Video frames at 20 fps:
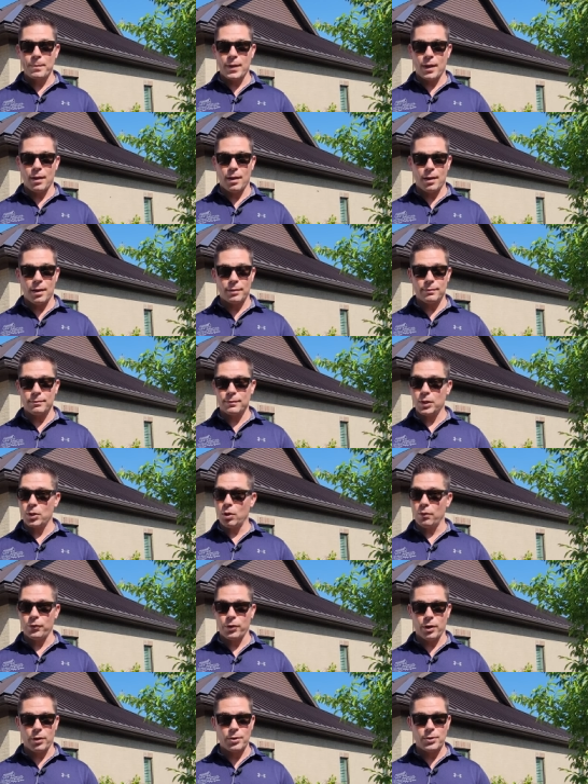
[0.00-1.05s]
Uh, and
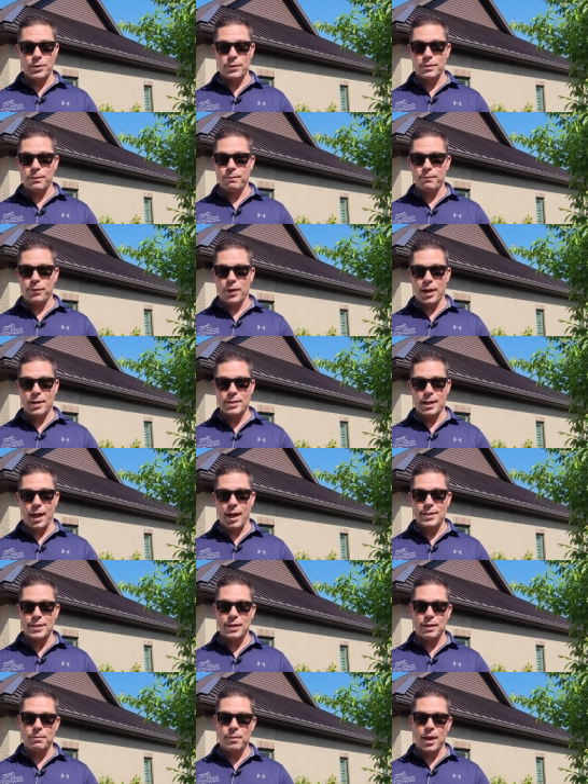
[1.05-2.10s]
Gulf Coast is a
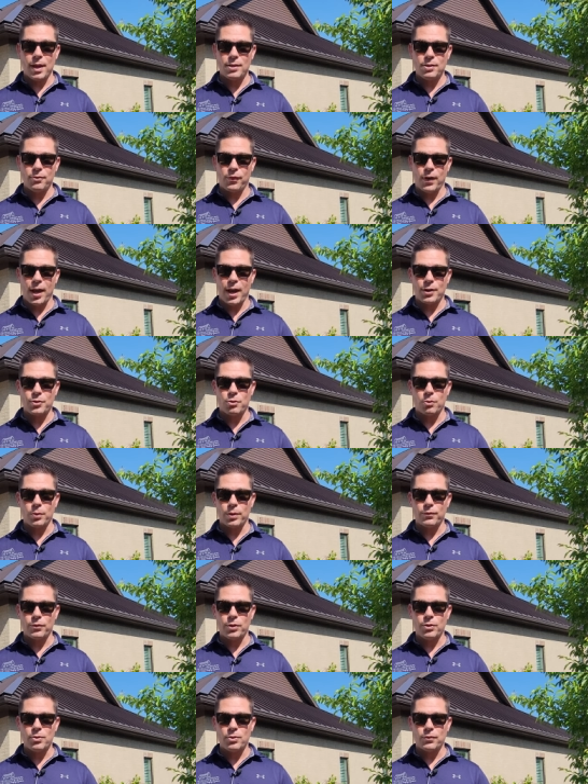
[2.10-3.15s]
fantastic manufacturer
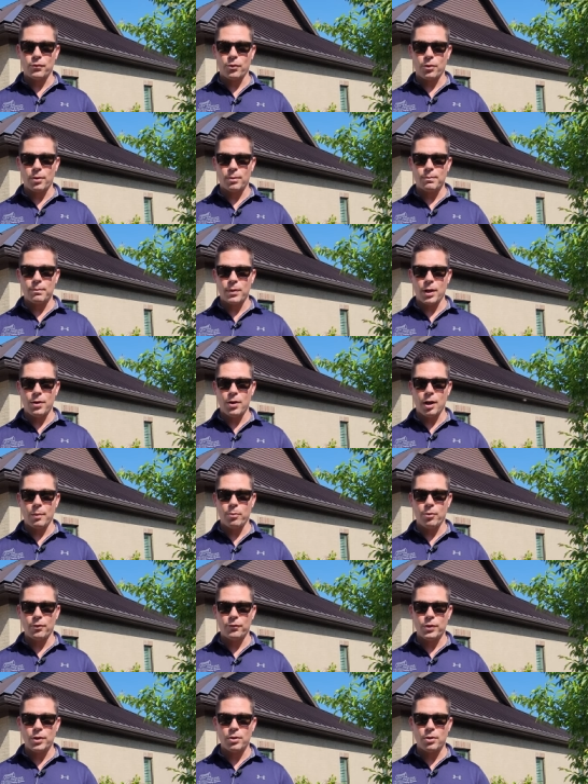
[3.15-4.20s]
we've used for a
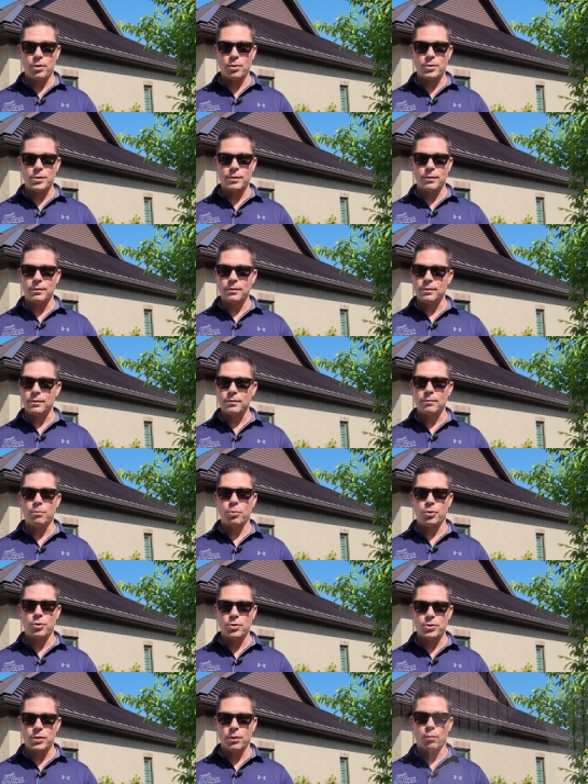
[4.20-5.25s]
number of years,
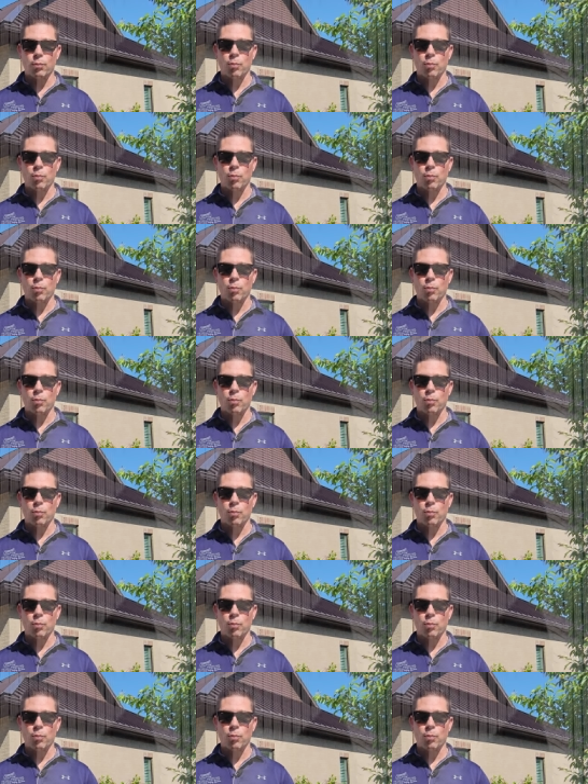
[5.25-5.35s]
produce a